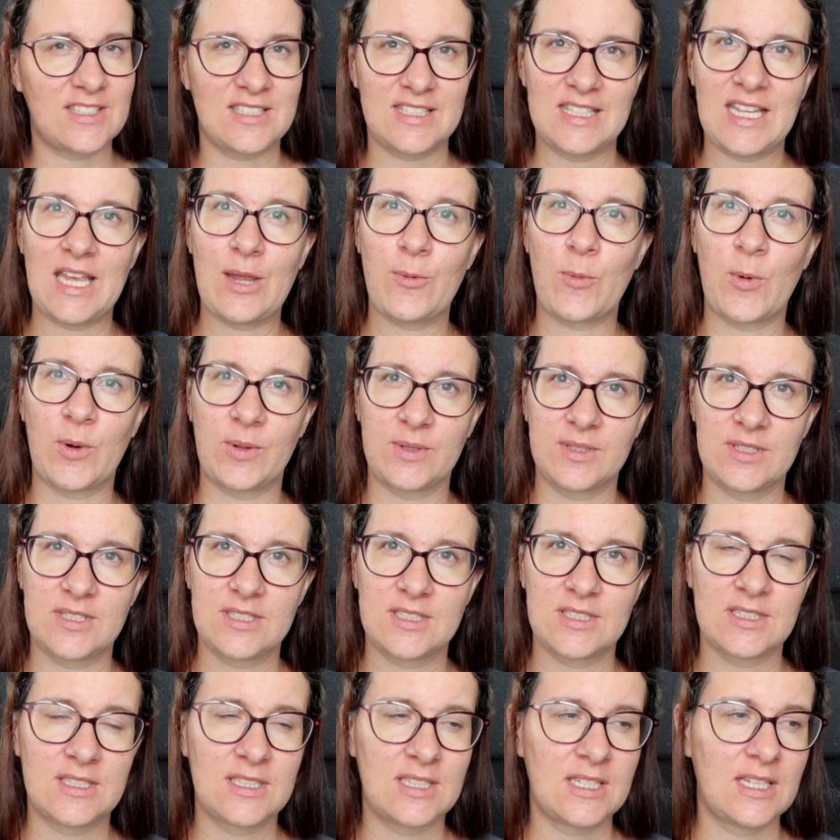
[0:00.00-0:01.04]
they want.
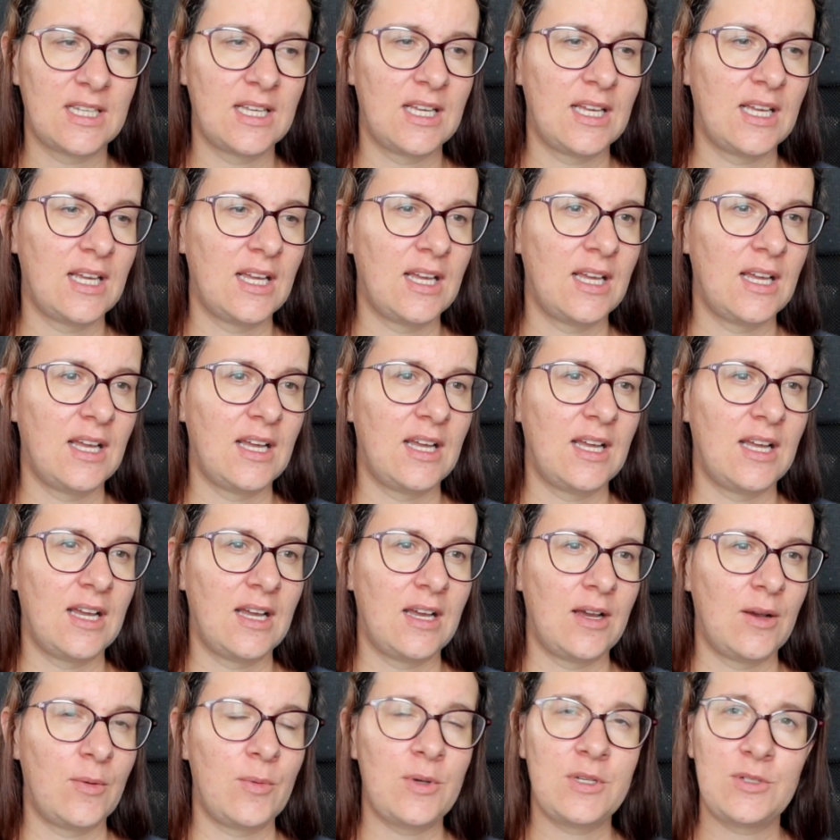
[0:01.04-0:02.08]

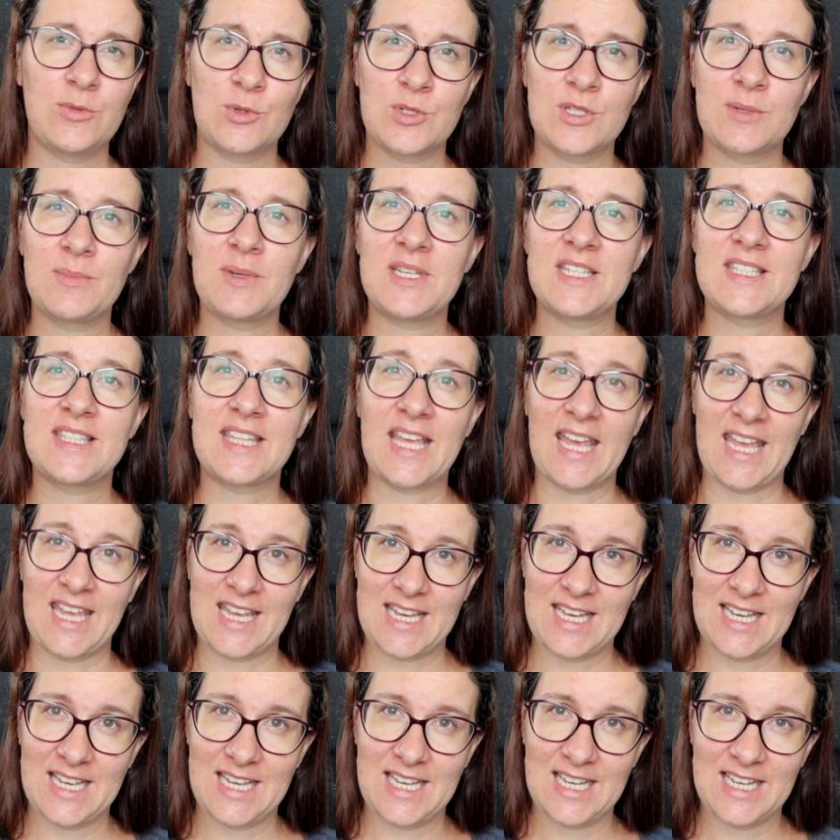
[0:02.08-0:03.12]
Which was a
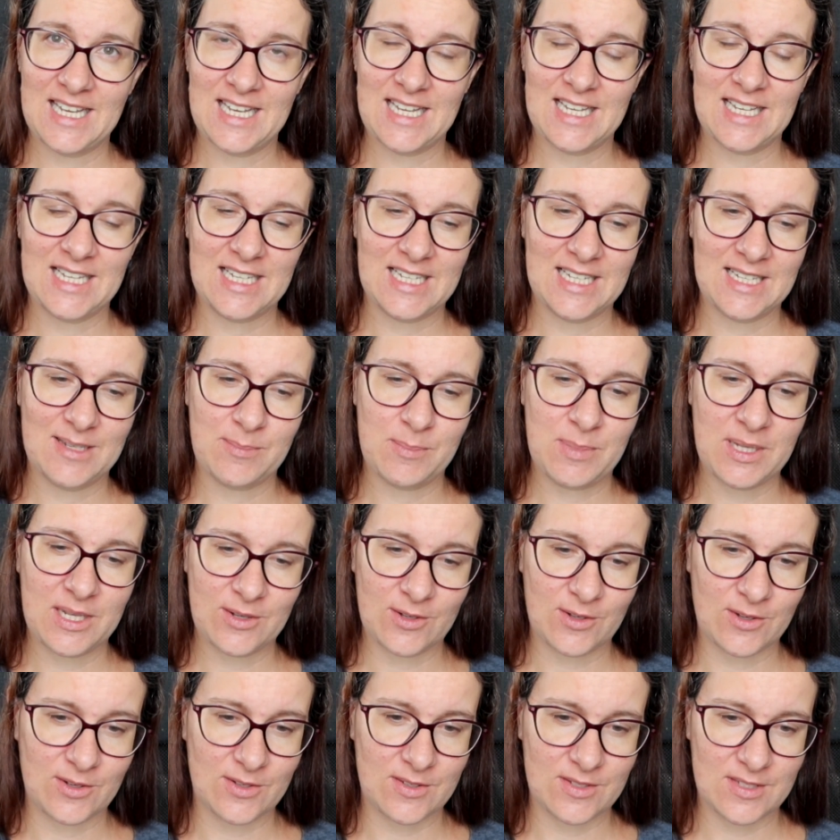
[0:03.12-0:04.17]
mistake,
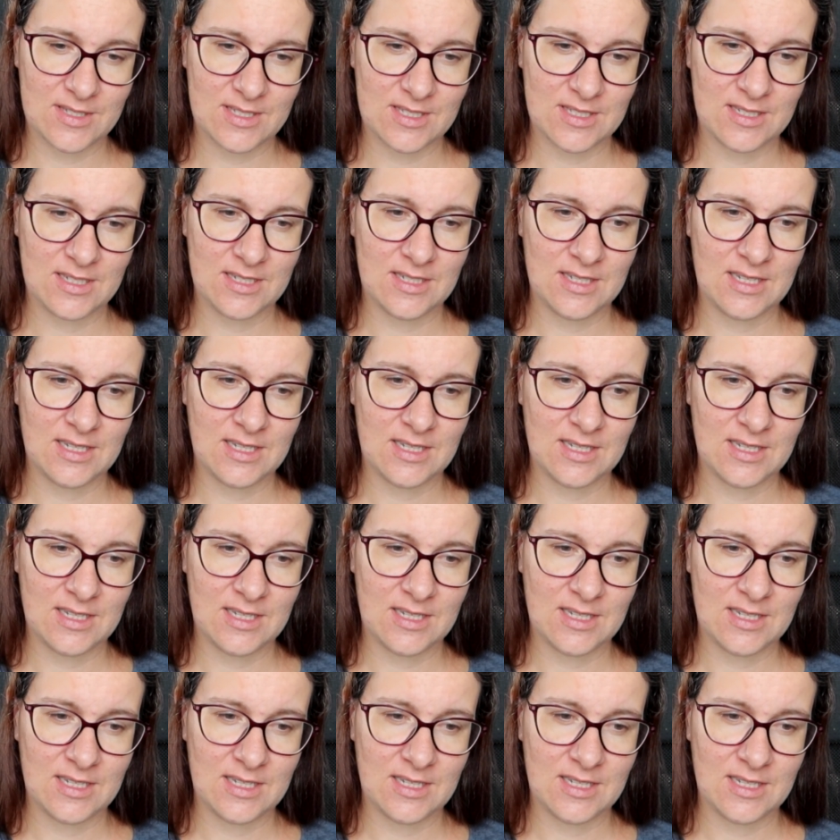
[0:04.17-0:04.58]
because